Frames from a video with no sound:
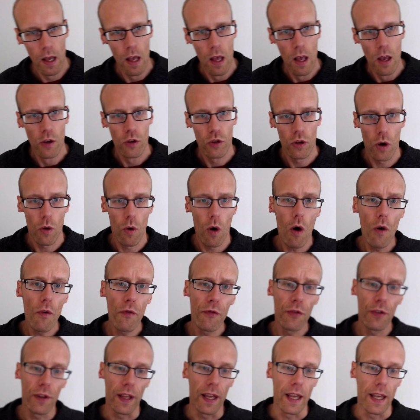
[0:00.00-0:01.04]
So
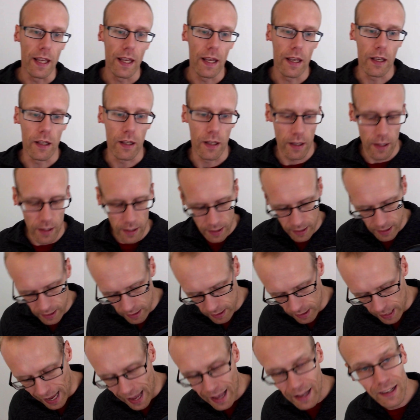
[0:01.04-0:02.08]
hopefully
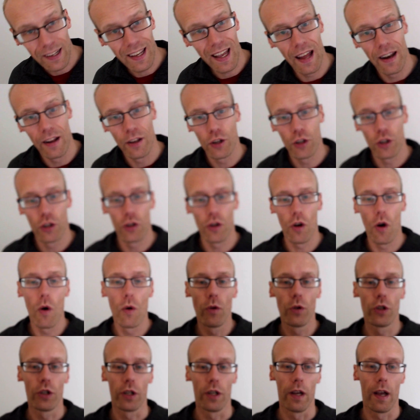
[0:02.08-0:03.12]
that kind of
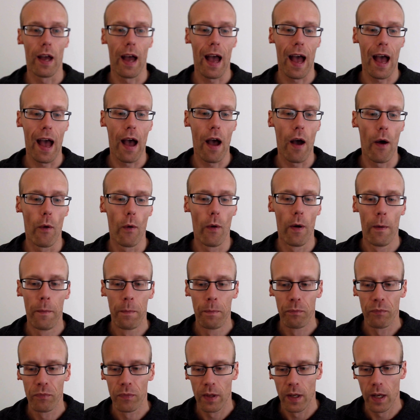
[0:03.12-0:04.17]
shows you how
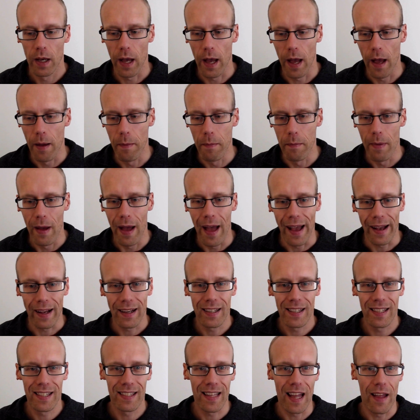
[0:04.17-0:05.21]

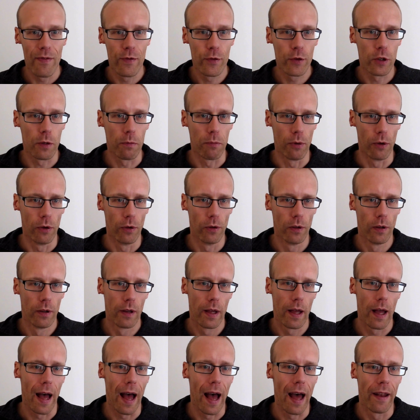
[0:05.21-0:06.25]
extensible
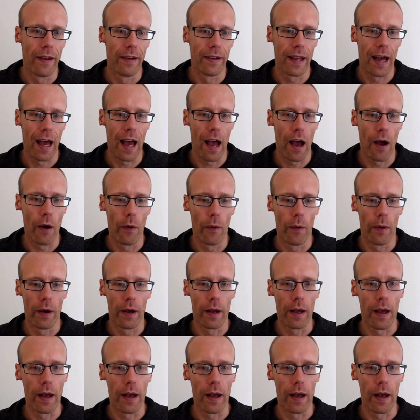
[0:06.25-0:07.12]
and how